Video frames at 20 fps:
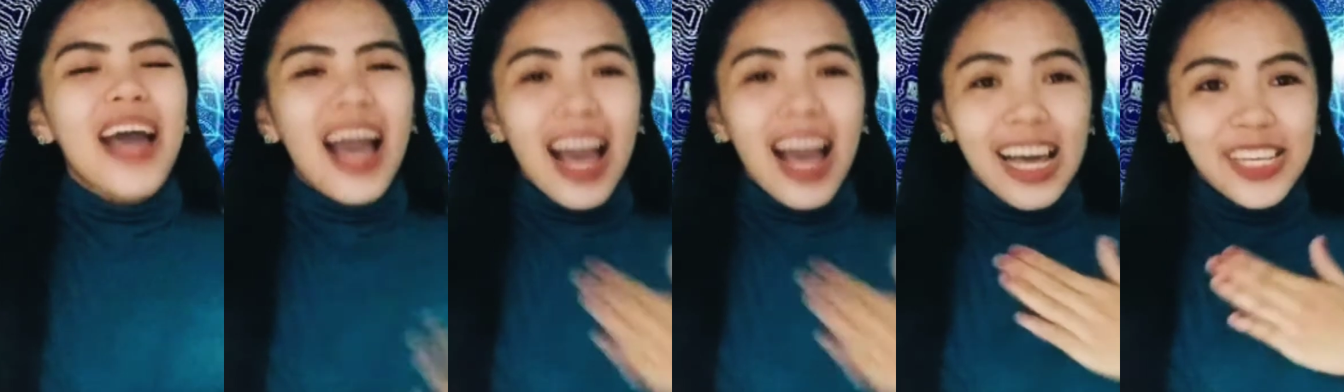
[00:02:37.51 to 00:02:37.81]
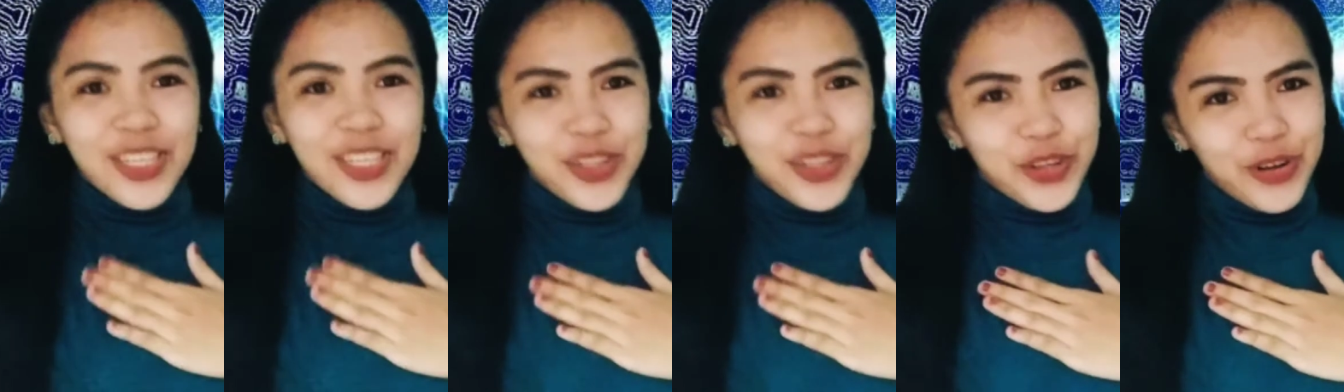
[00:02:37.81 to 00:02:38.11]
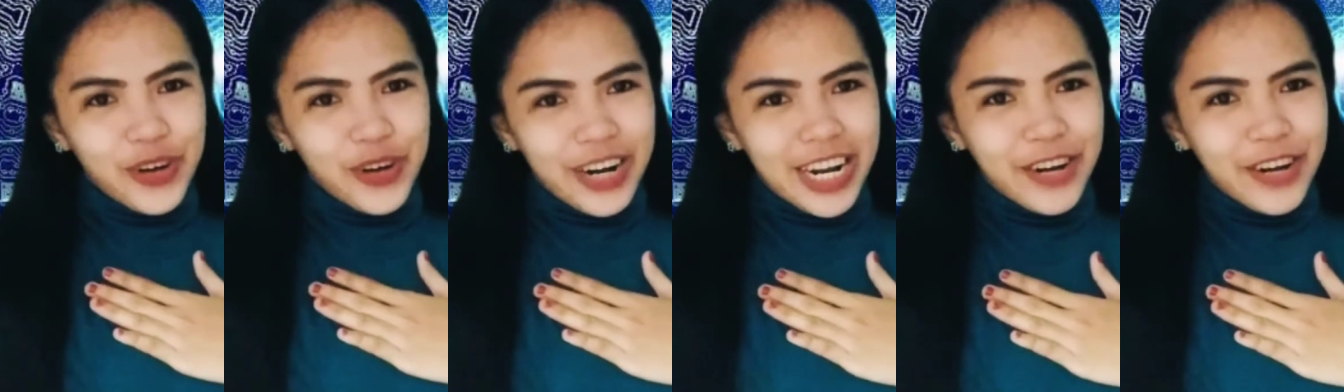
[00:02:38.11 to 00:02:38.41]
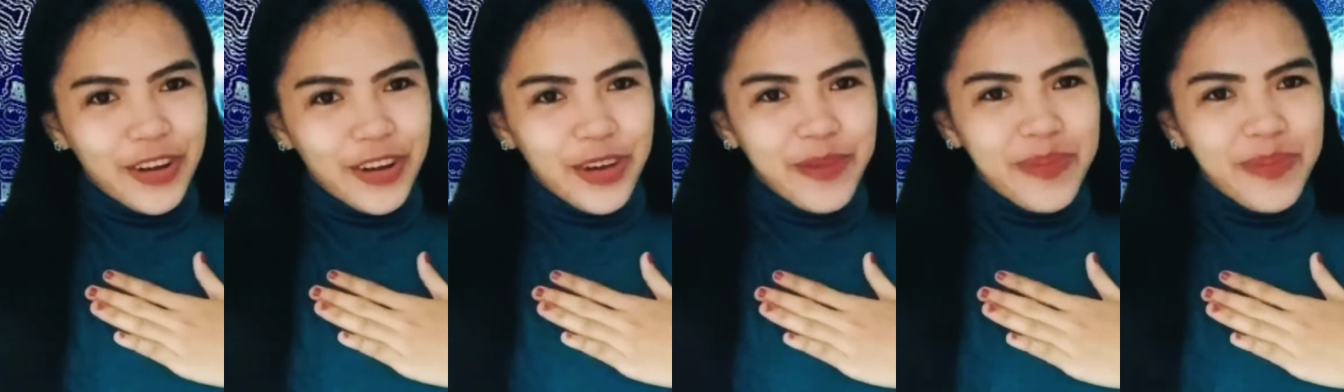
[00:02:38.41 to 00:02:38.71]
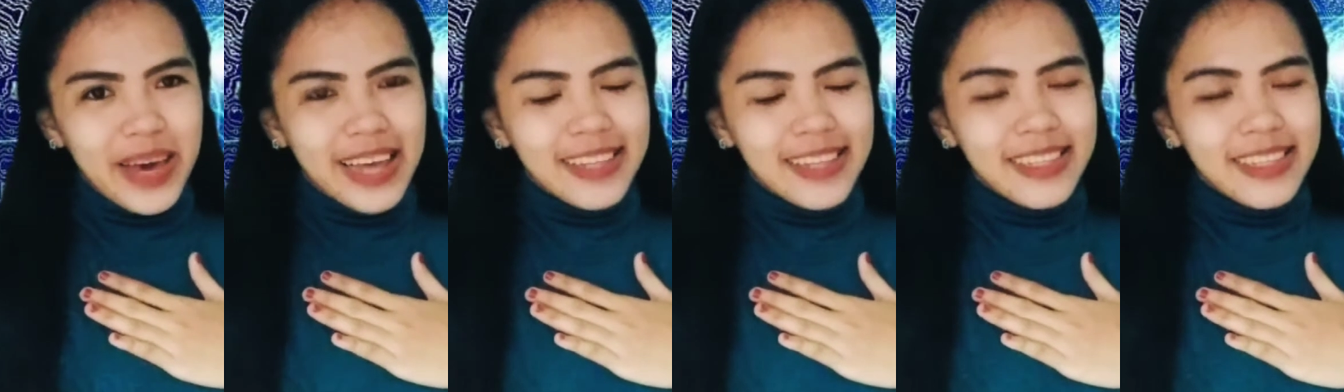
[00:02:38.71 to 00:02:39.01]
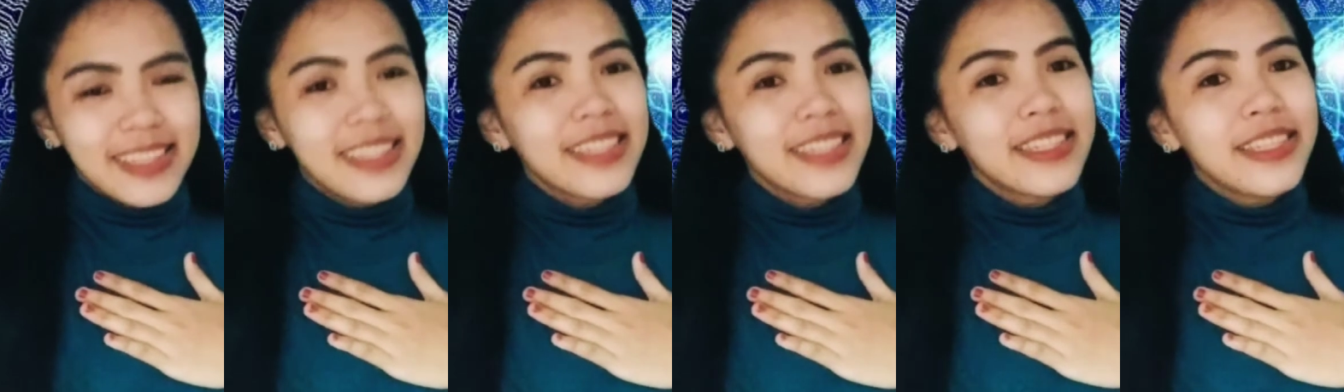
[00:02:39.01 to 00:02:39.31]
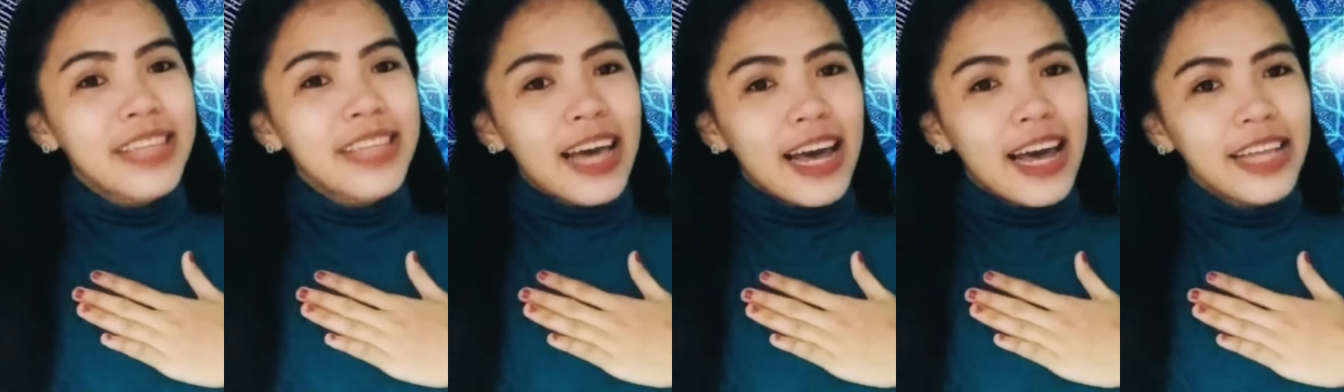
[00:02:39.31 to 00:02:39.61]
I strongly recommend
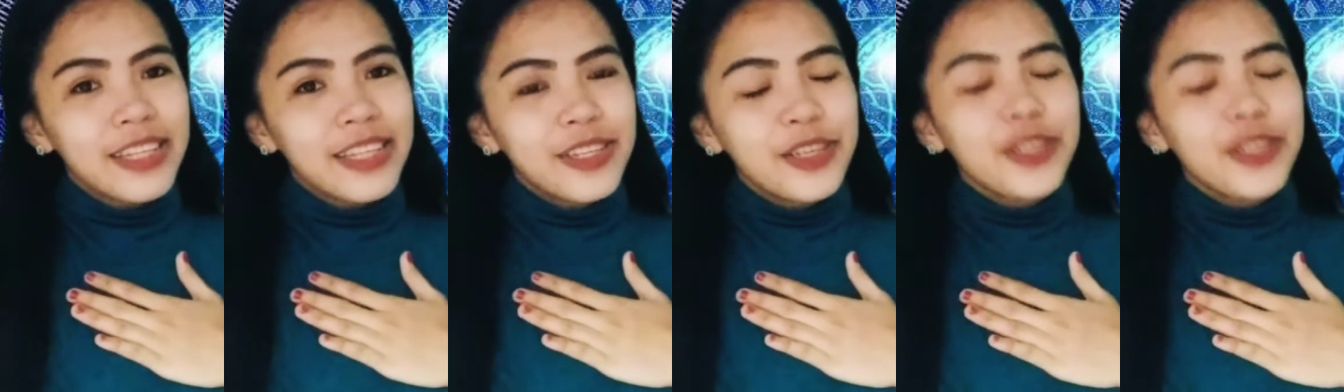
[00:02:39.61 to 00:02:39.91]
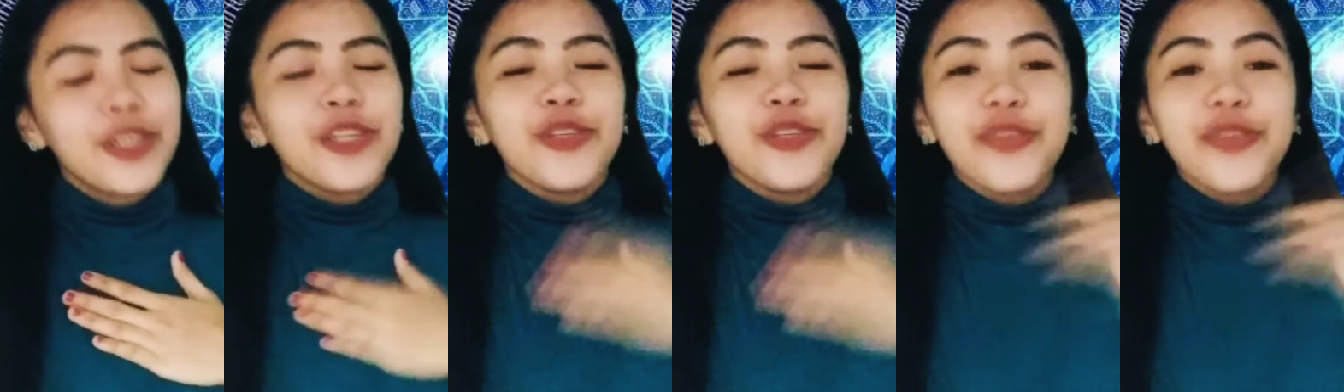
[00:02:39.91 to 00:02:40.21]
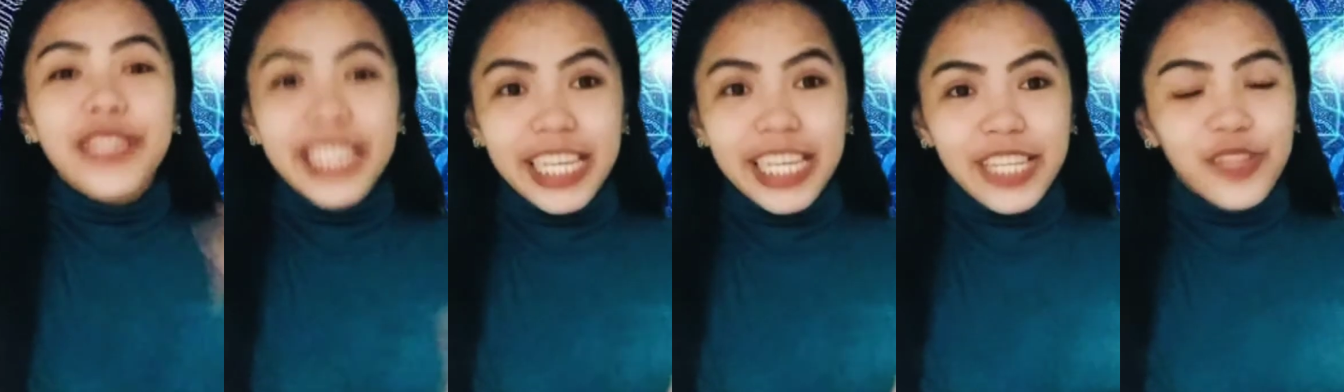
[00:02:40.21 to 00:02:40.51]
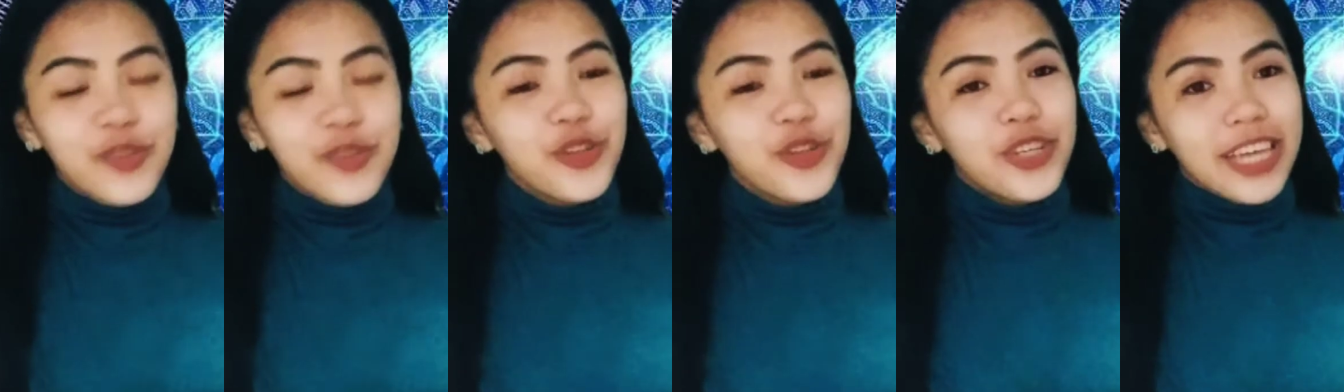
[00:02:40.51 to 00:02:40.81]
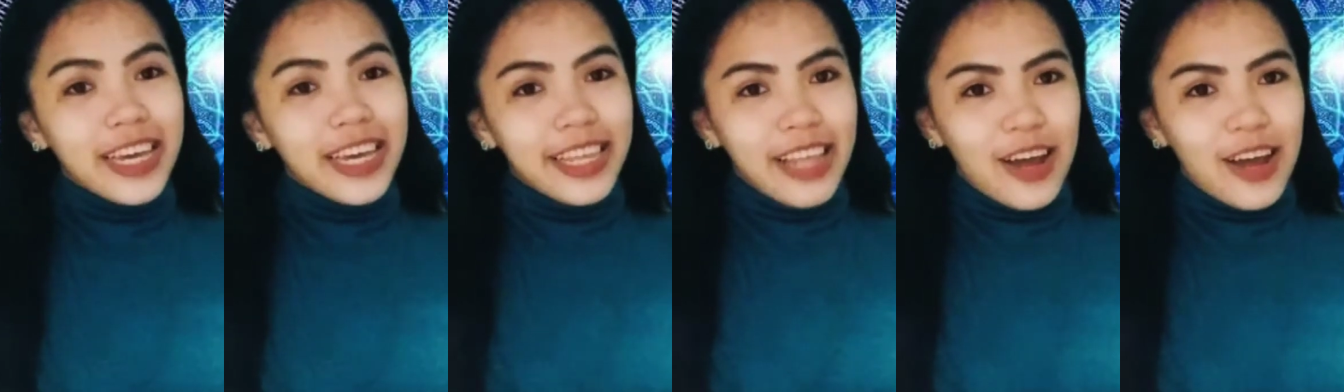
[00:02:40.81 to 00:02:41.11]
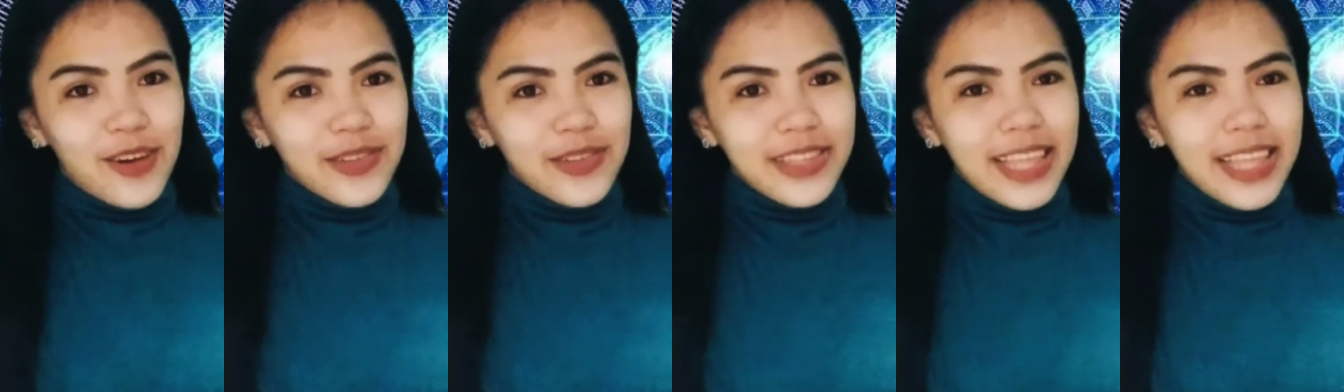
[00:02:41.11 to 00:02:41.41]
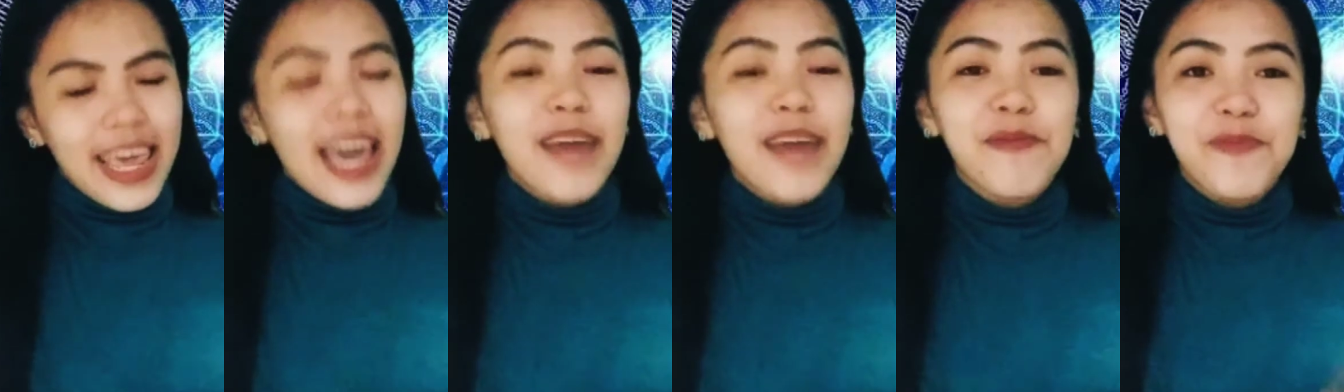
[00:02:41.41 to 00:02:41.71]
that you need to check it out
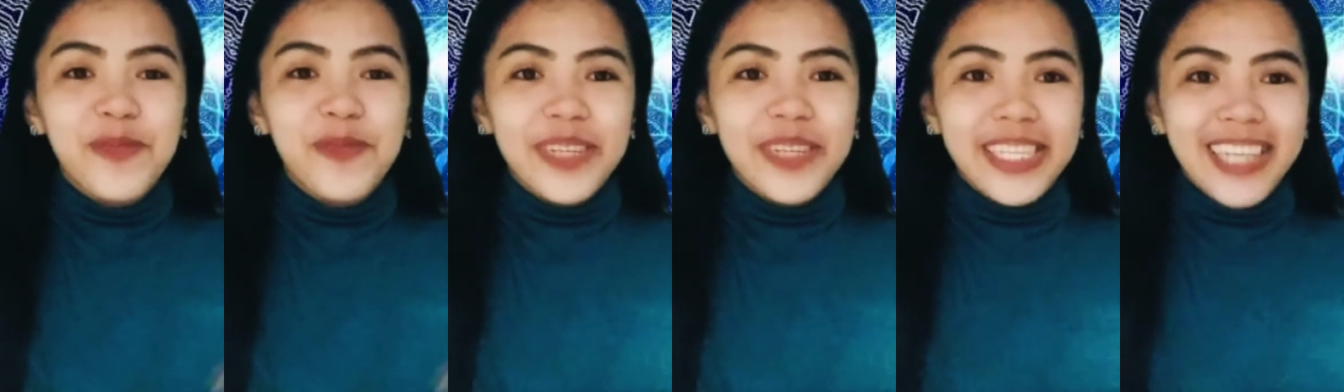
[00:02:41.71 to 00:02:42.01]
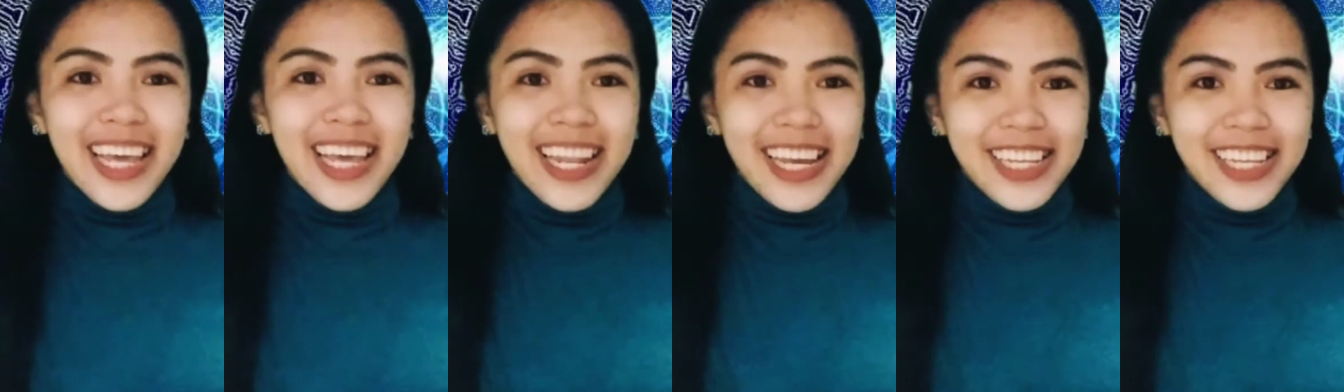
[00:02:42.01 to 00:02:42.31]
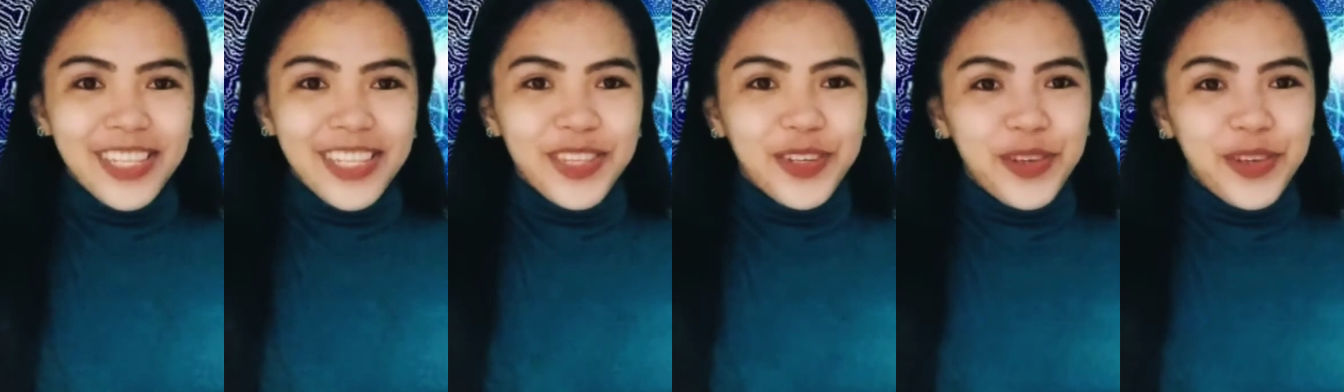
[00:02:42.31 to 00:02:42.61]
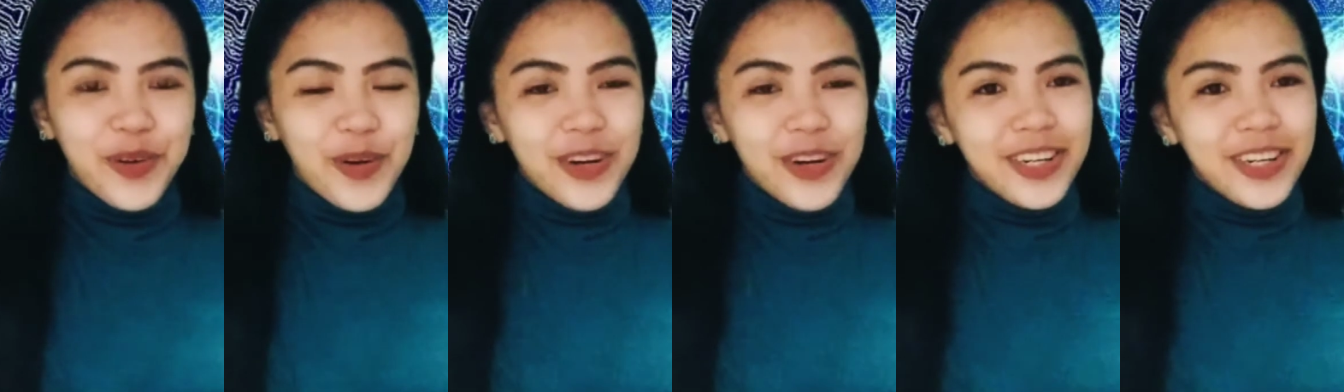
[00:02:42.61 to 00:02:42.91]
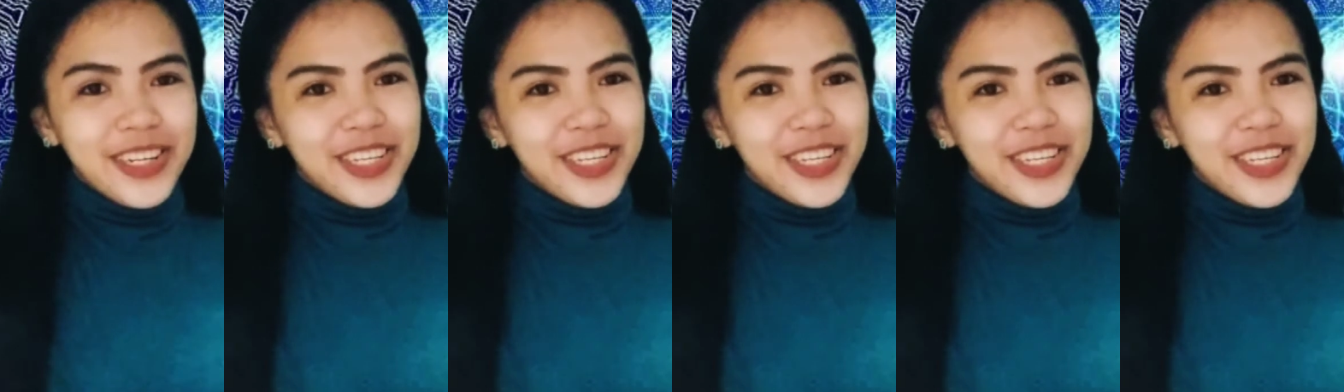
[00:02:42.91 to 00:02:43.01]
and present it to your